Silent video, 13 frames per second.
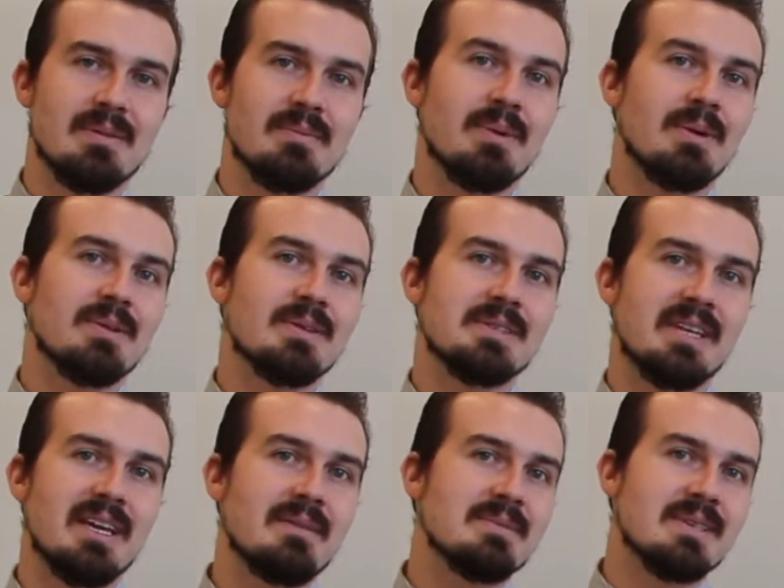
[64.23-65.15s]
that both
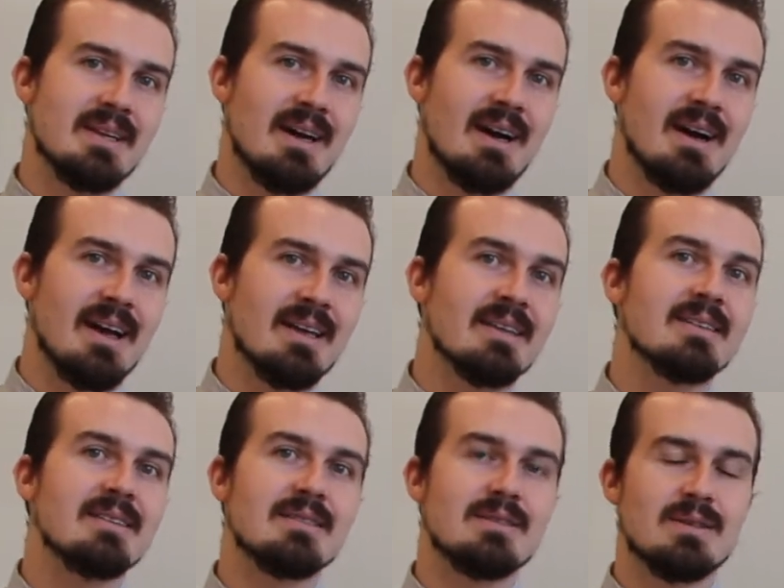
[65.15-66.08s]
James and I
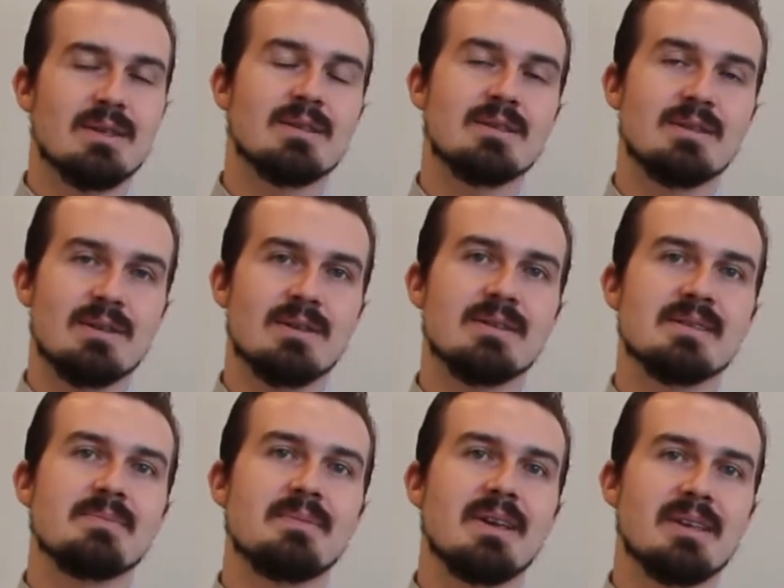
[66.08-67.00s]
took
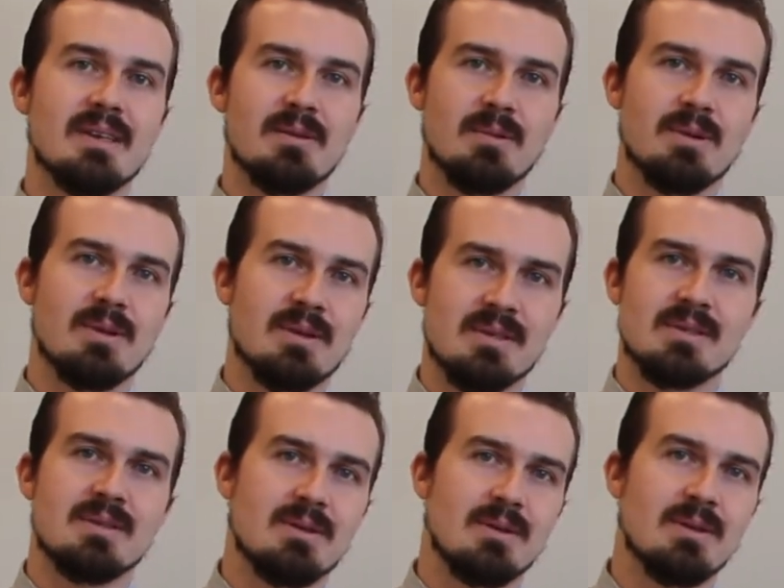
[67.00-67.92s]
turns making
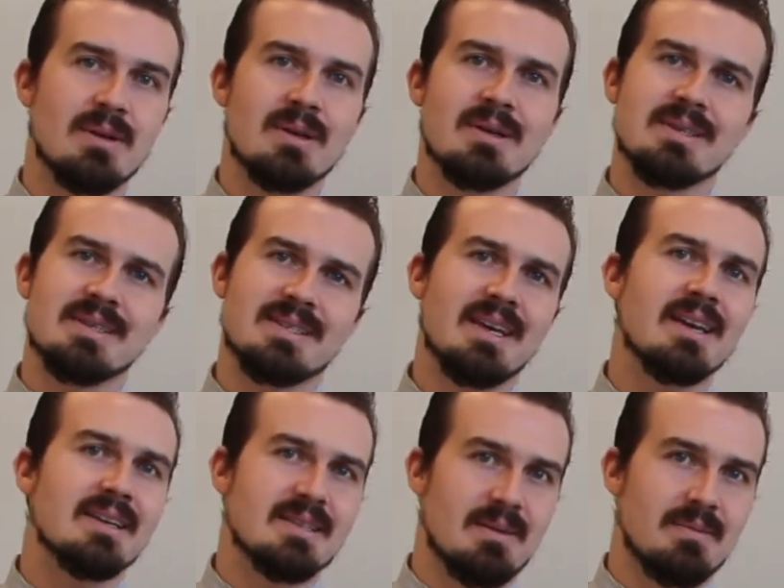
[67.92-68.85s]
words or
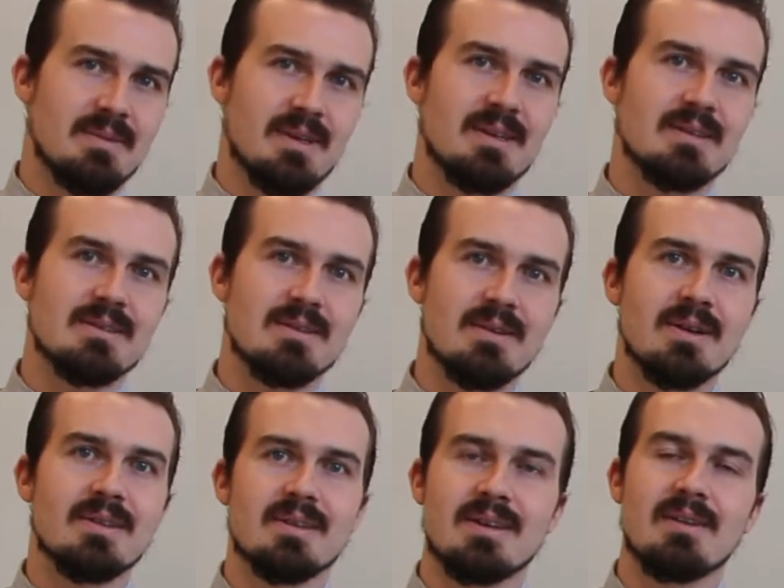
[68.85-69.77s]
saying something
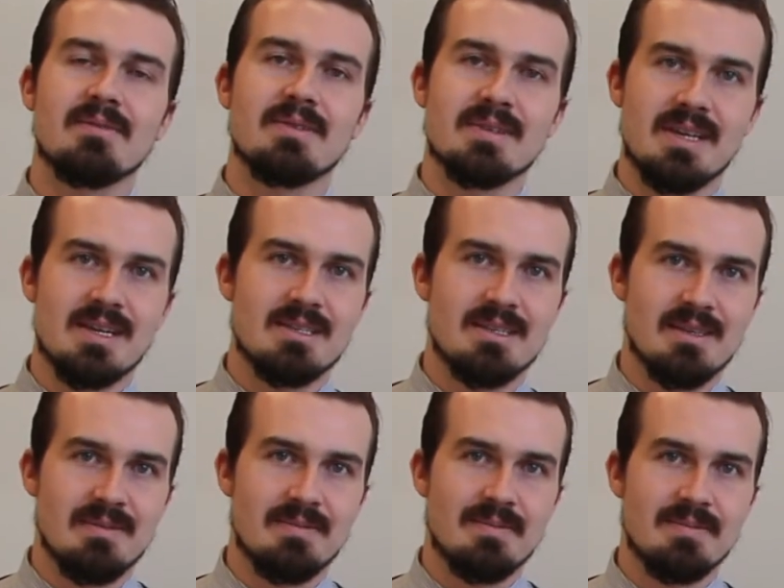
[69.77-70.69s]
during the conversation.